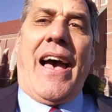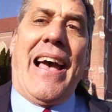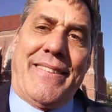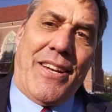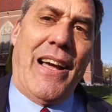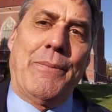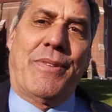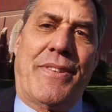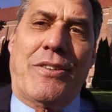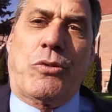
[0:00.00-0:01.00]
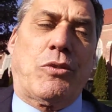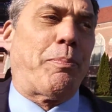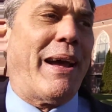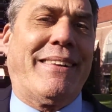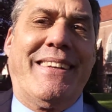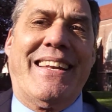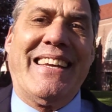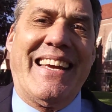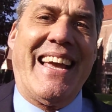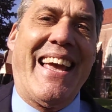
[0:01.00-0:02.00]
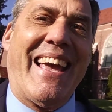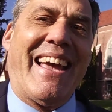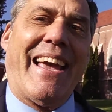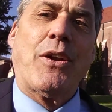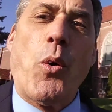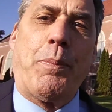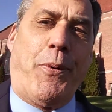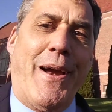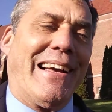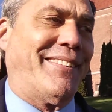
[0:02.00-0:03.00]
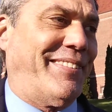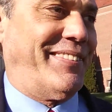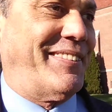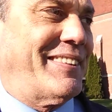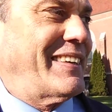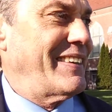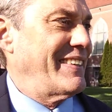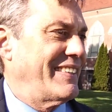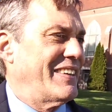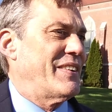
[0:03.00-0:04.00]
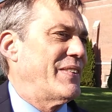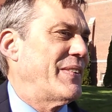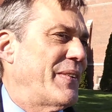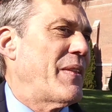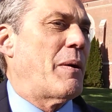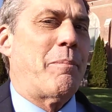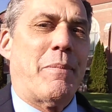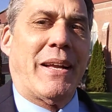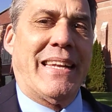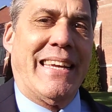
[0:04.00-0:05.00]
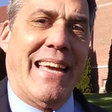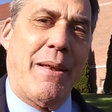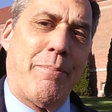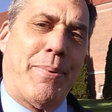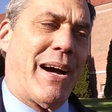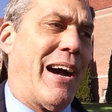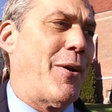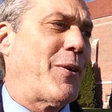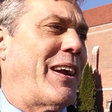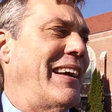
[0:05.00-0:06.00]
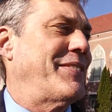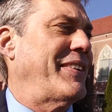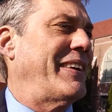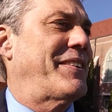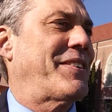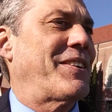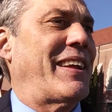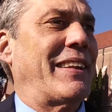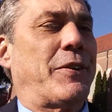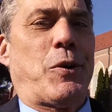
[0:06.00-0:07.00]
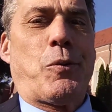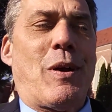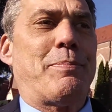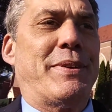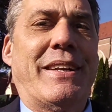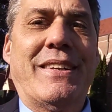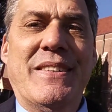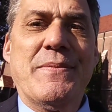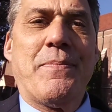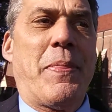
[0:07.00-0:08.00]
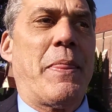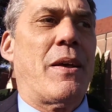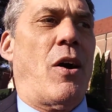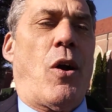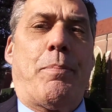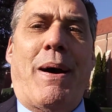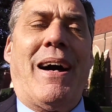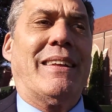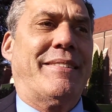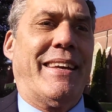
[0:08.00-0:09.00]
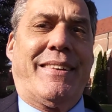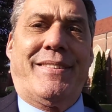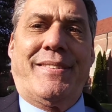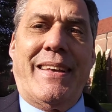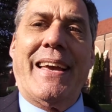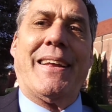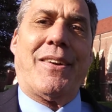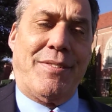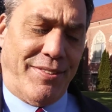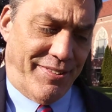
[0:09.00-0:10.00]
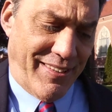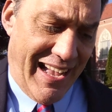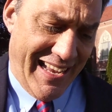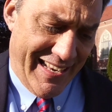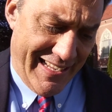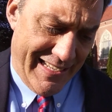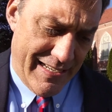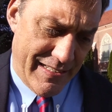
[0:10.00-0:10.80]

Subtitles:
at times disrespected and oppressed. Money and power has entered and corrupted our politics and our society.